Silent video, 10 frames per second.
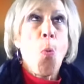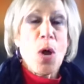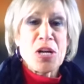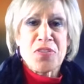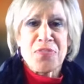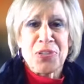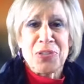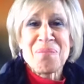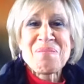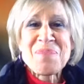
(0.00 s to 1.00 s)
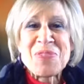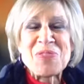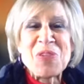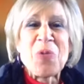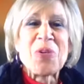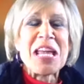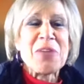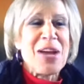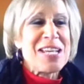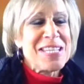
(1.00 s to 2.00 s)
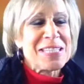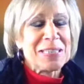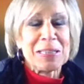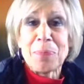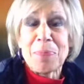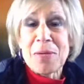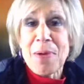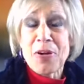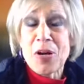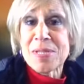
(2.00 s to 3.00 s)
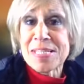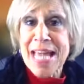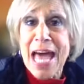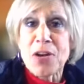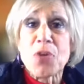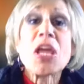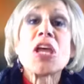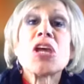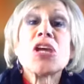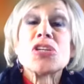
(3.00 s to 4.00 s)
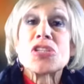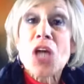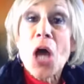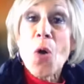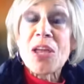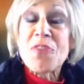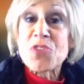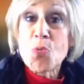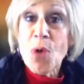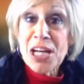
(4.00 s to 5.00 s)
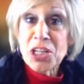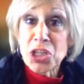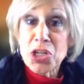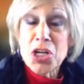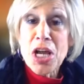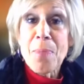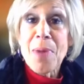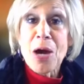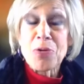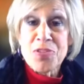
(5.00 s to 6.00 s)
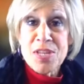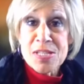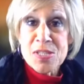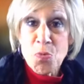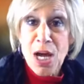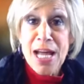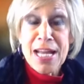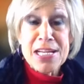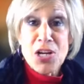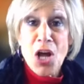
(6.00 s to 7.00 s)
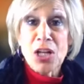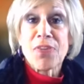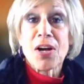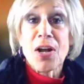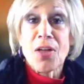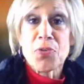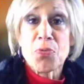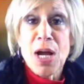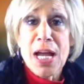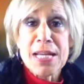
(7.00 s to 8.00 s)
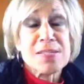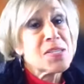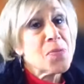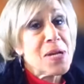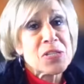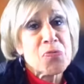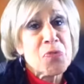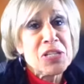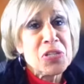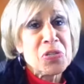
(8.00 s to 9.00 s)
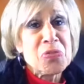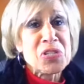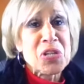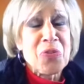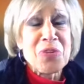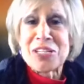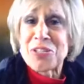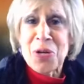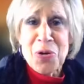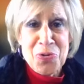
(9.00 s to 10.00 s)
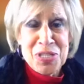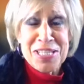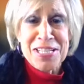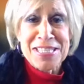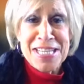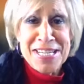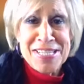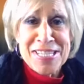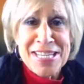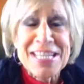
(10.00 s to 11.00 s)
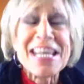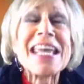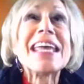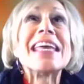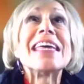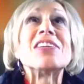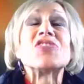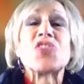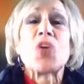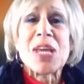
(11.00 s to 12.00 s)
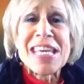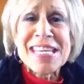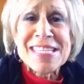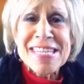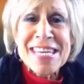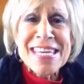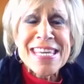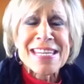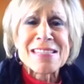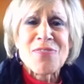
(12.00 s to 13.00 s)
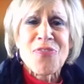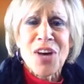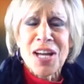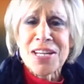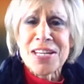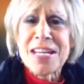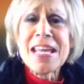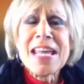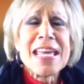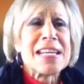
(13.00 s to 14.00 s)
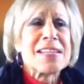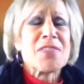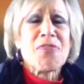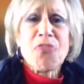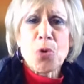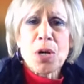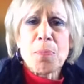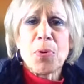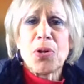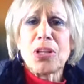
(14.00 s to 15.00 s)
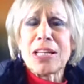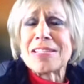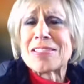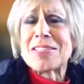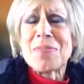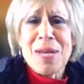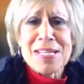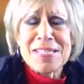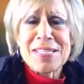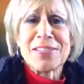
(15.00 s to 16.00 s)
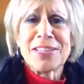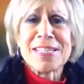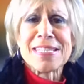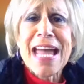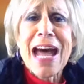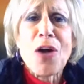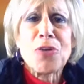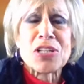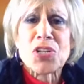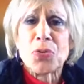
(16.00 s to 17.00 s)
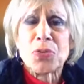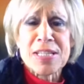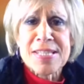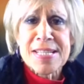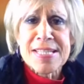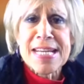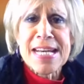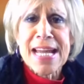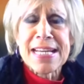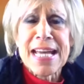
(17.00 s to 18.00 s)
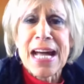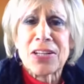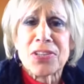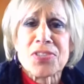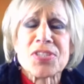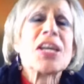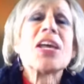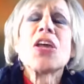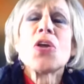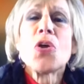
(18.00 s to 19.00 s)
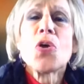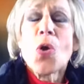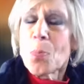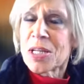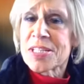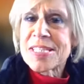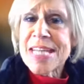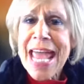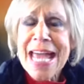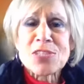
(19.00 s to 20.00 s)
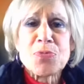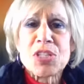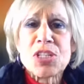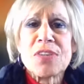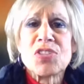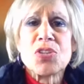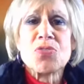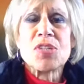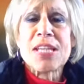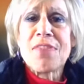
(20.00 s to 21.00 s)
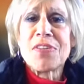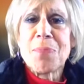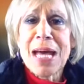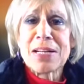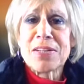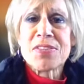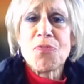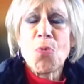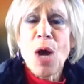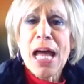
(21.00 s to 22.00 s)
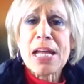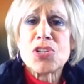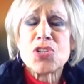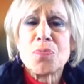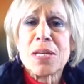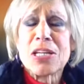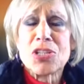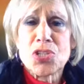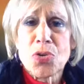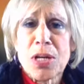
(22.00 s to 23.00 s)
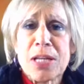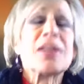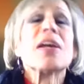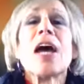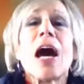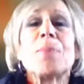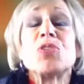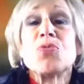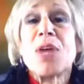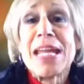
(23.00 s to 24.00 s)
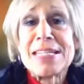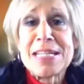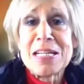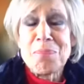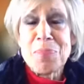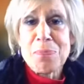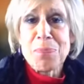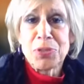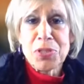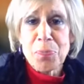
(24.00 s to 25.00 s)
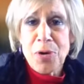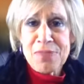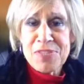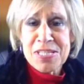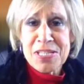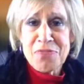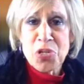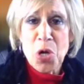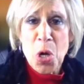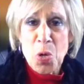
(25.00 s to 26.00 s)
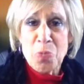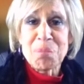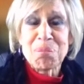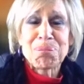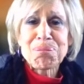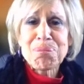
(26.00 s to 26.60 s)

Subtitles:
Wonderful. So anyways, that's a little bit about our Moscato. So if you want to learn about this wine and all of our other wines, the best way to do so is to host a tasting. It is so easy. It is fun. It is affordable. It's the best deal in town. It's only $69 plus tax, which gives you 7 bottles of wine to be enjoyed up to 18 people in the privacy of your home.